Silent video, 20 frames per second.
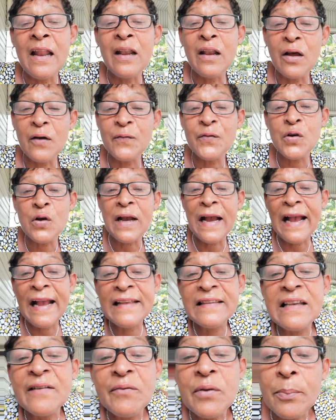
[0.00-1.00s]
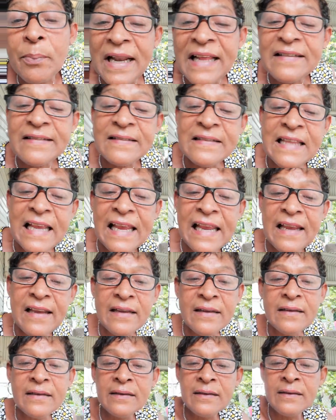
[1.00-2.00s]
Love you guys. Have a blessed
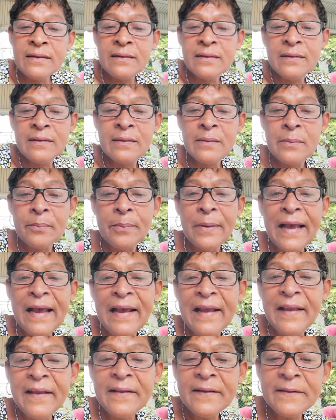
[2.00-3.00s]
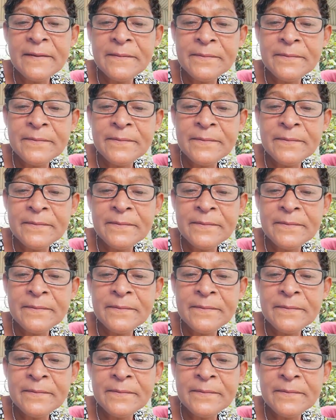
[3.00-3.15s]
day. Bye.